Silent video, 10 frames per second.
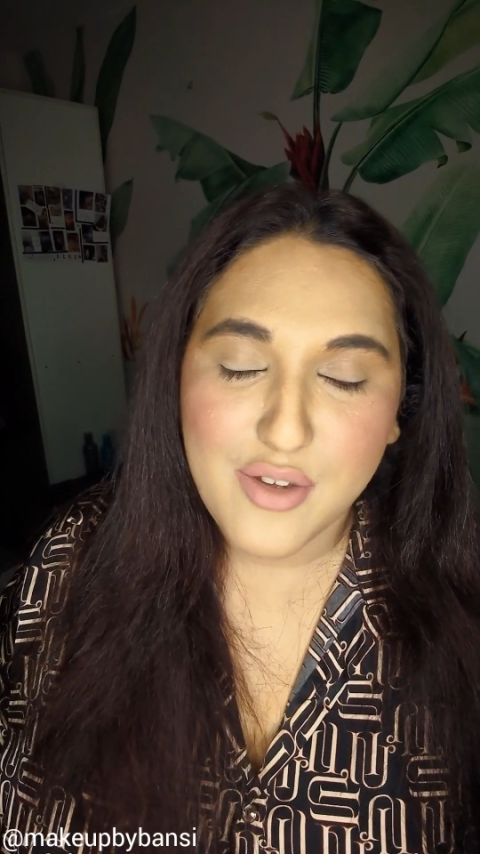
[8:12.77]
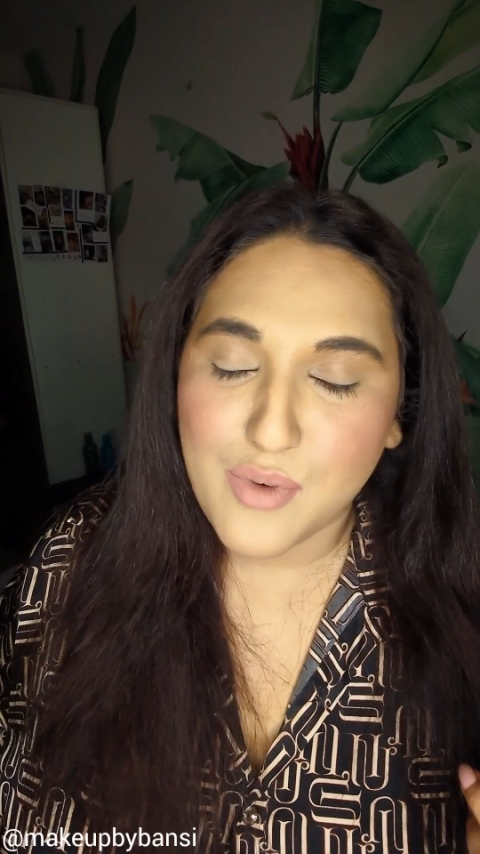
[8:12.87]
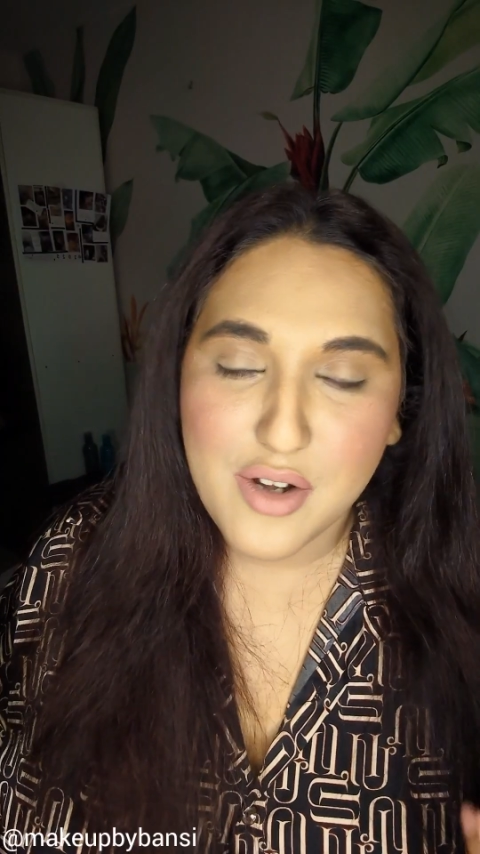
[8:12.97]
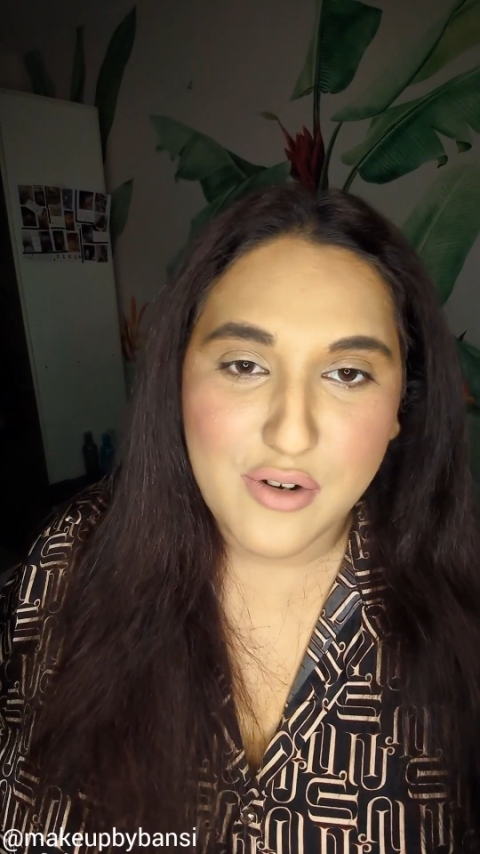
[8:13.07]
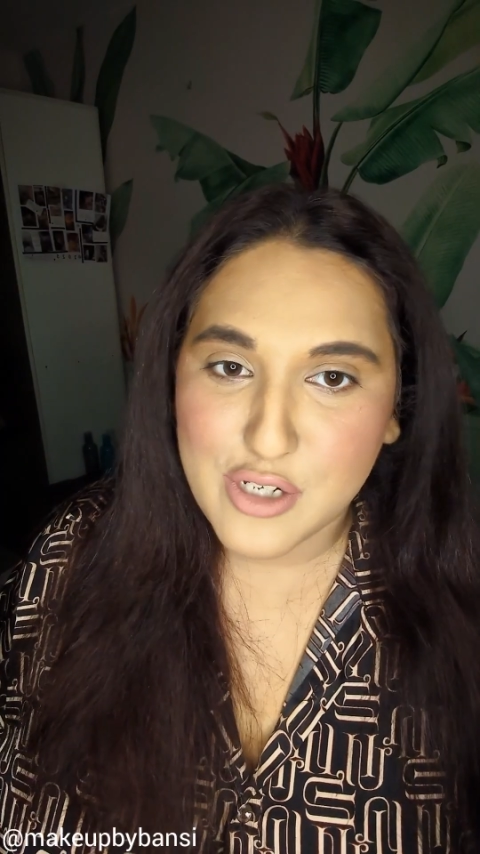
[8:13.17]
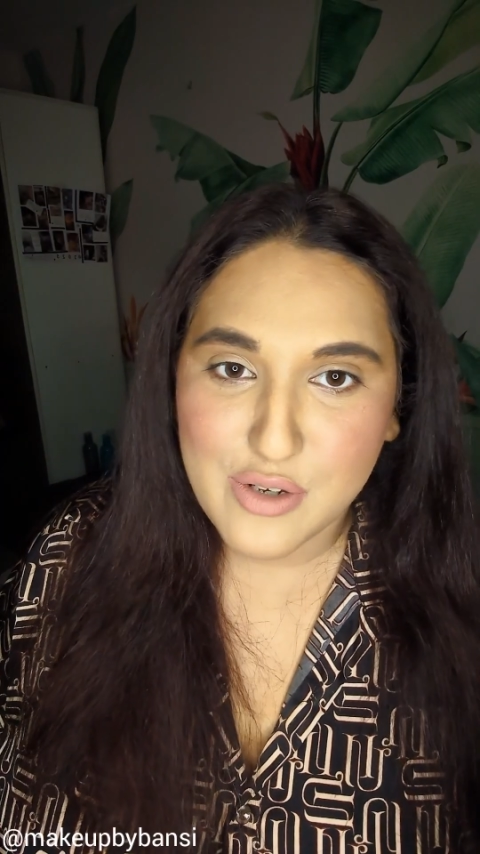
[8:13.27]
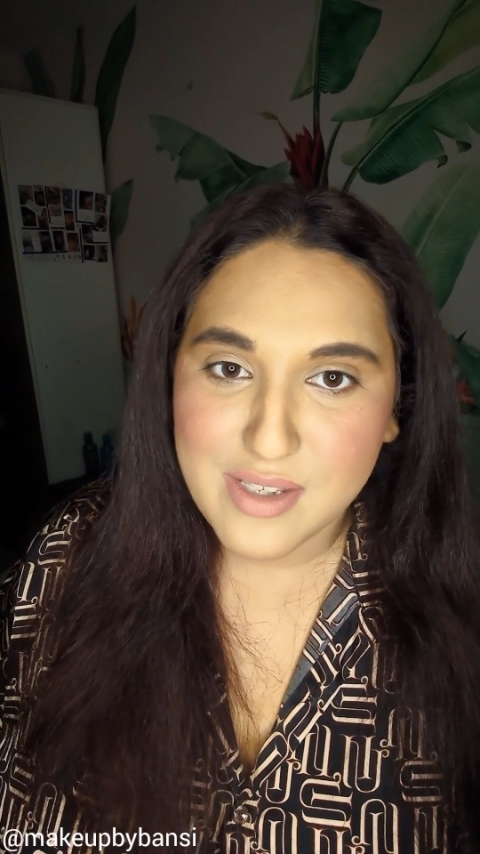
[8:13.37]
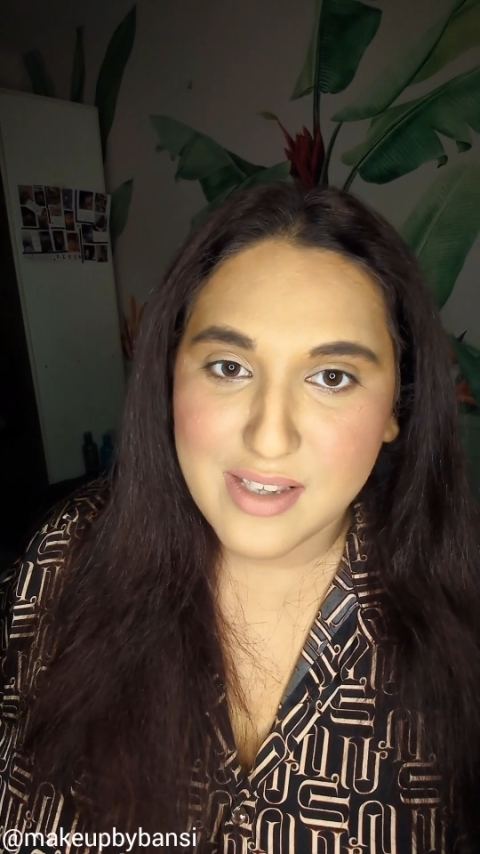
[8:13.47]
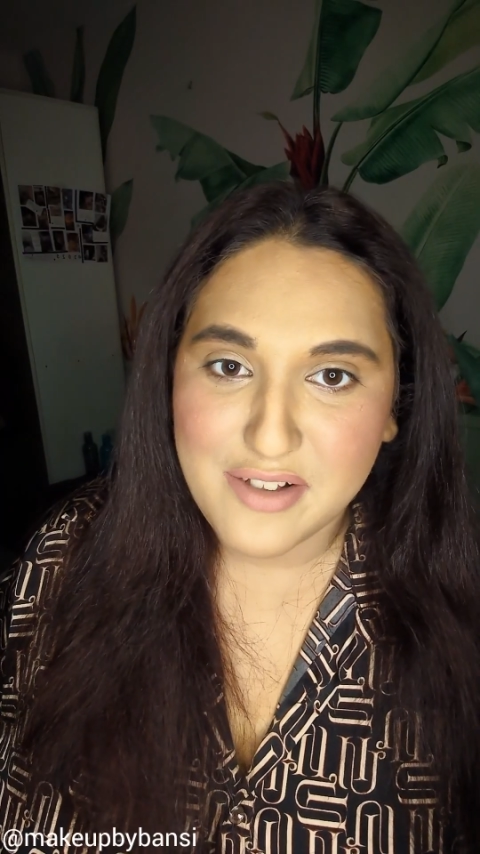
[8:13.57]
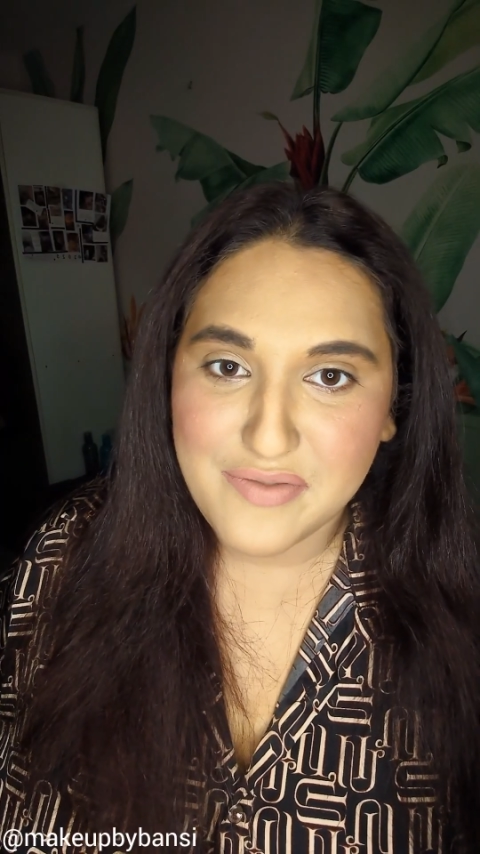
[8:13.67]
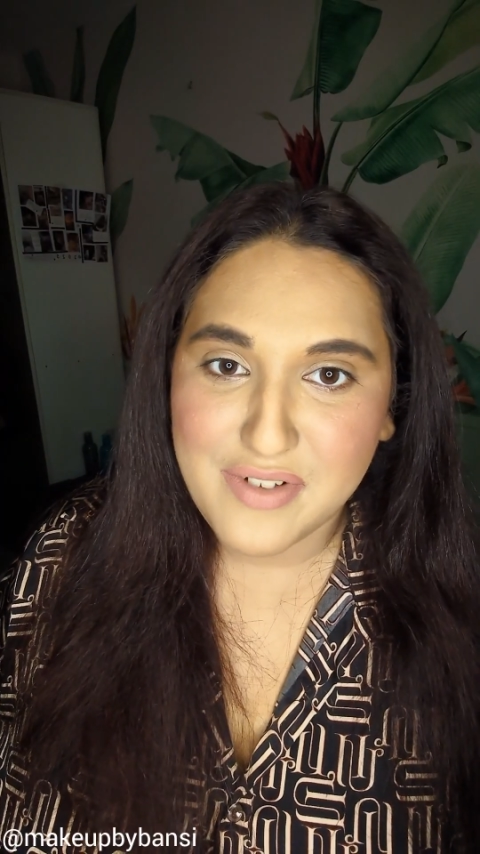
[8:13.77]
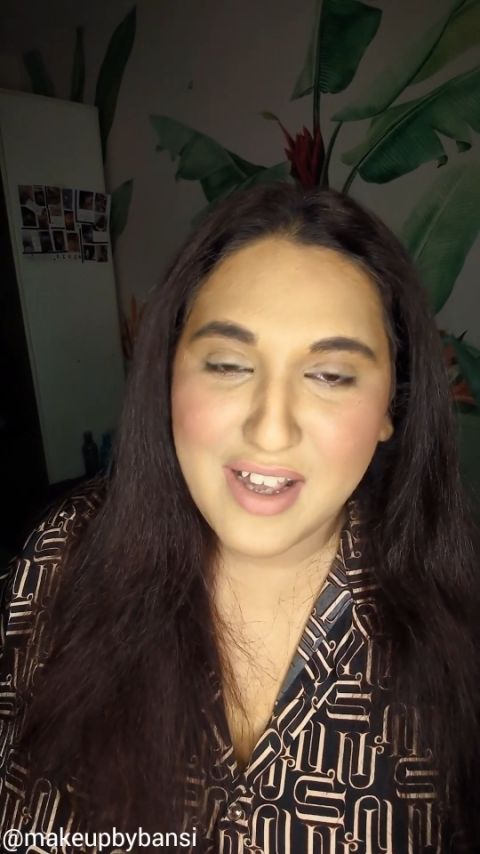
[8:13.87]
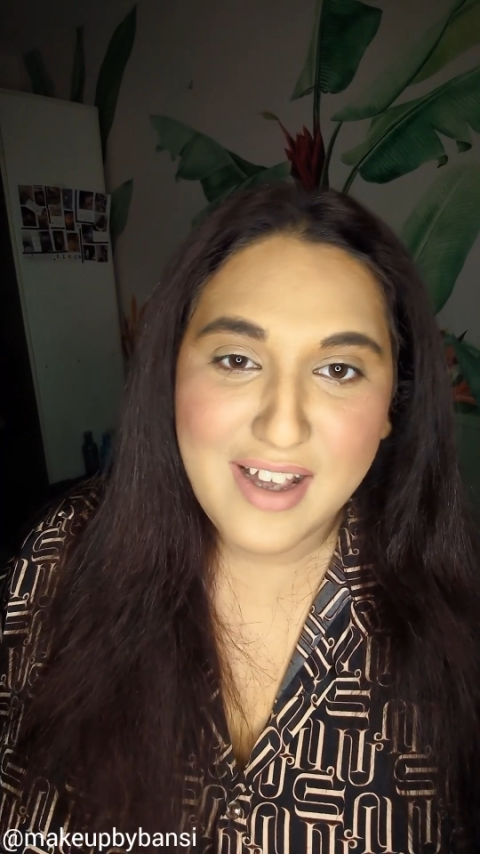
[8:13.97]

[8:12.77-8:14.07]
you are not yourself.